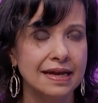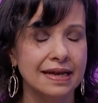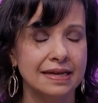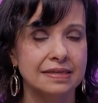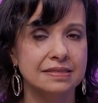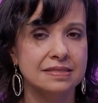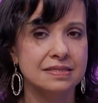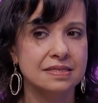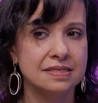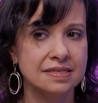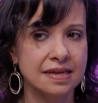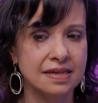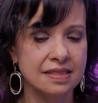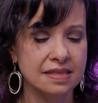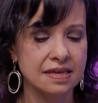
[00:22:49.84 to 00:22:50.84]
And the
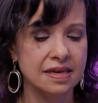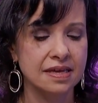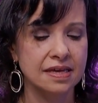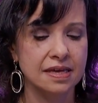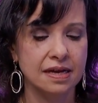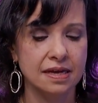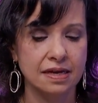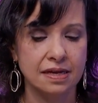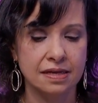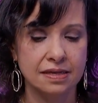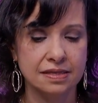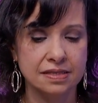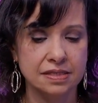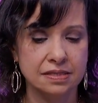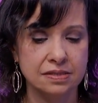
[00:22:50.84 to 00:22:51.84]
second thing
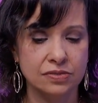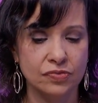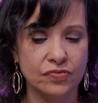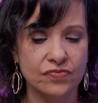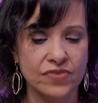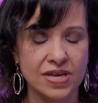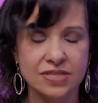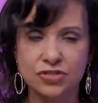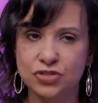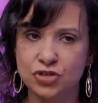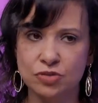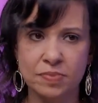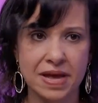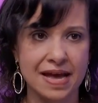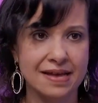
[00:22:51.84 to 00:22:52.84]
is to face
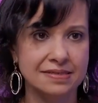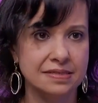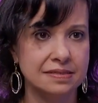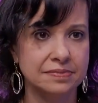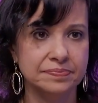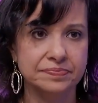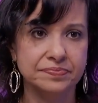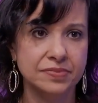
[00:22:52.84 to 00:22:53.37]
your past.